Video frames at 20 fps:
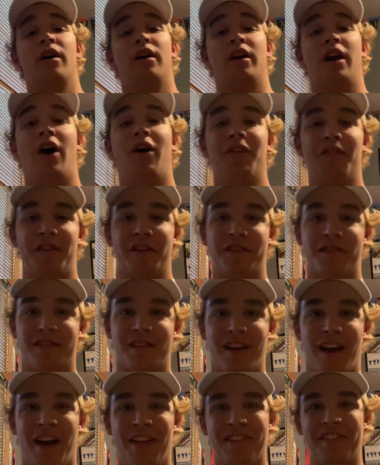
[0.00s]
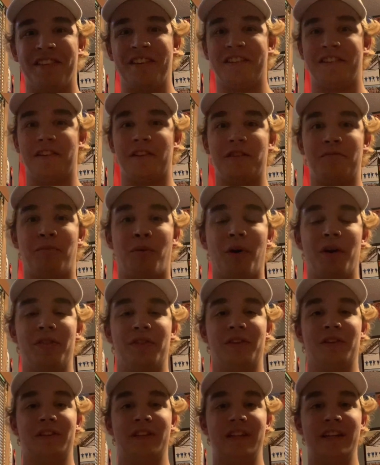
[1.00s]
Now, this is the point
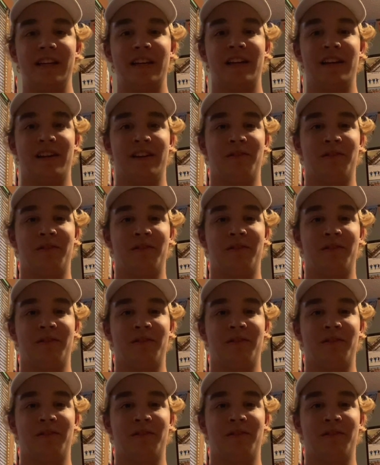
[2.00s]
in the league